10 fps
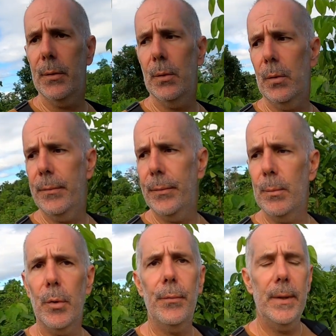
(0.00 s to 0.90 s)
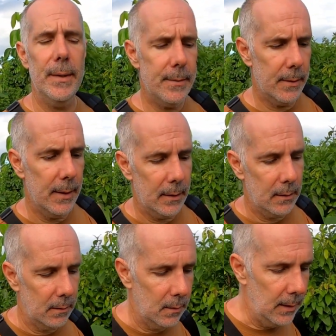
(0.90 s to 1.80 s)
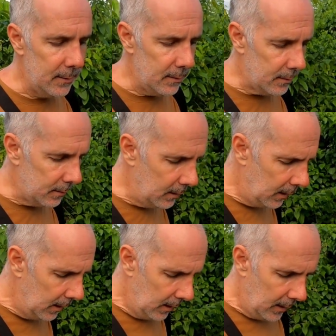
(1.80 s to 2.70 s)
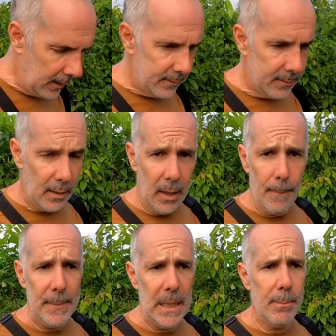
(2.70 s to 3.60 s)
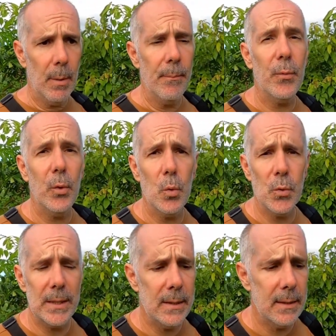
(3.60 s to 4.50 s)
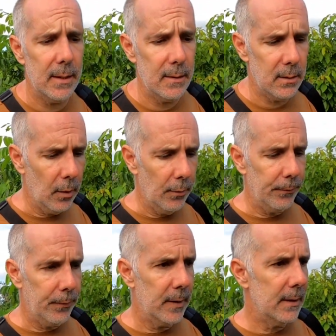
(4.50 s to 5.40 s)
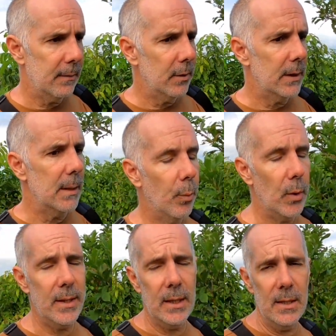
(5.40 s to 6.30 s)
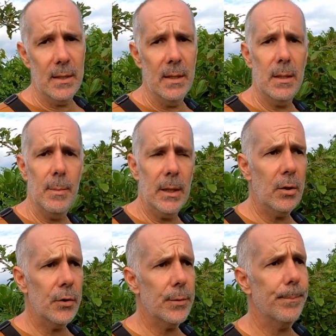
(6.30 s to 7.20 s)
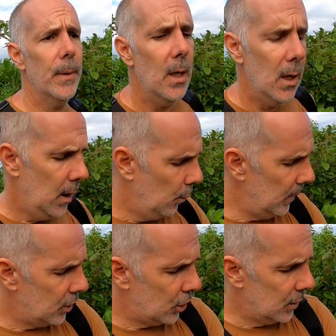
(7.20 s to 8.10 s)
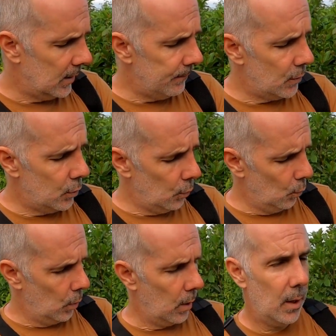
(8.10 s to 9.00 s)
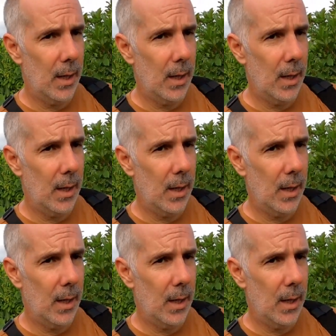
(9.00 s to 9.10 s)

So a few more things. That lens has a minimum focus distance of 17.8 centimeters, which gives you